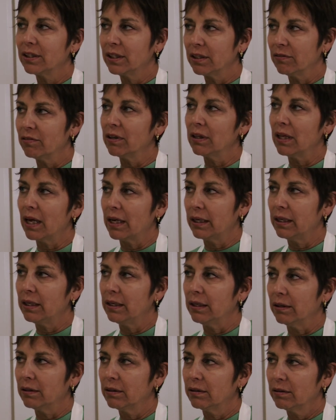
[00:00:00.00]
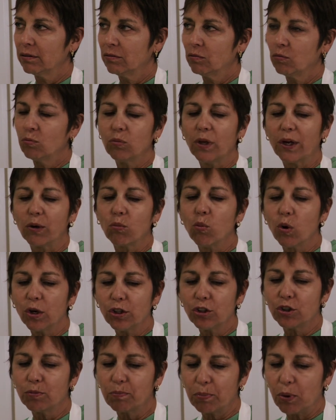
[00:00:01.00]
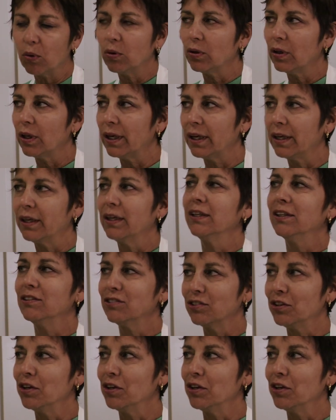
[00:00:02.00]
to give it a lot of heat. Like one chipotle is